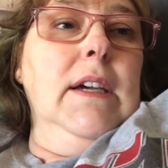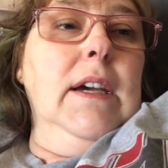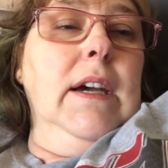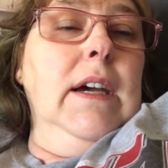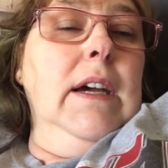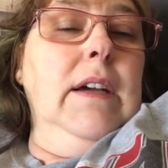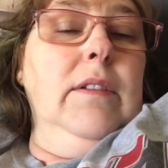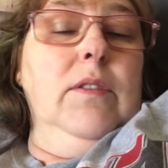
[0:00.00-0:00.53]

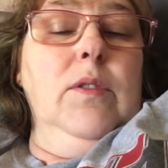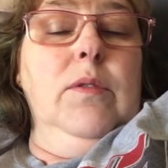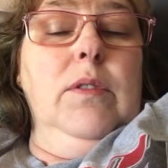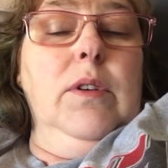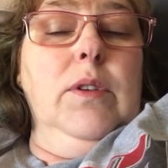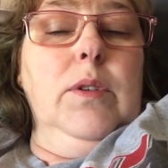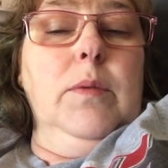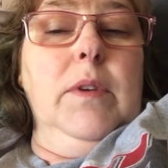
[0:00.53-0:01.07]
I, who
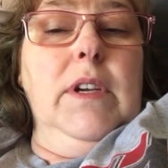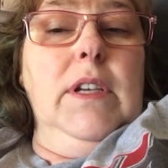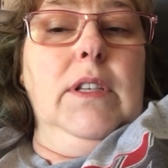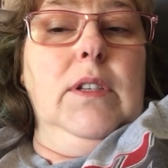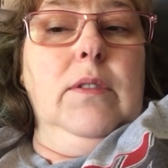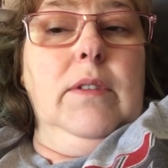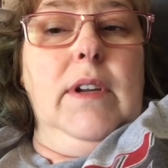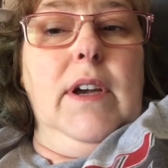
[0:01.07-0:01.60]
knows what he's
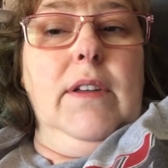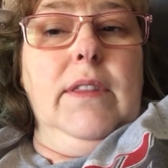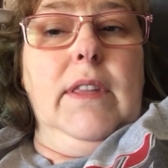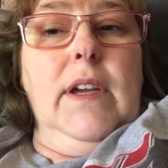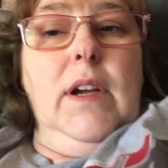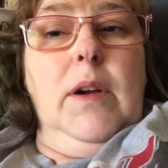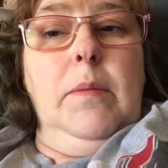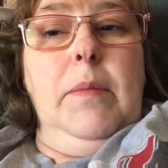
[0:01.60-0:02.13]
doing out
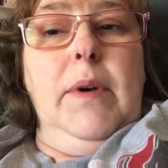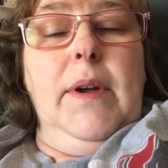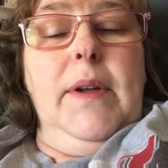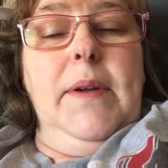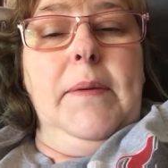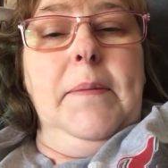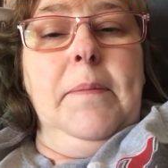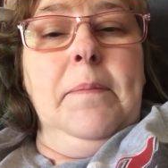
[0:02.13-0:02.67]
there.
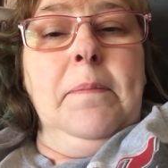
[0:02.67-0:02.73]
But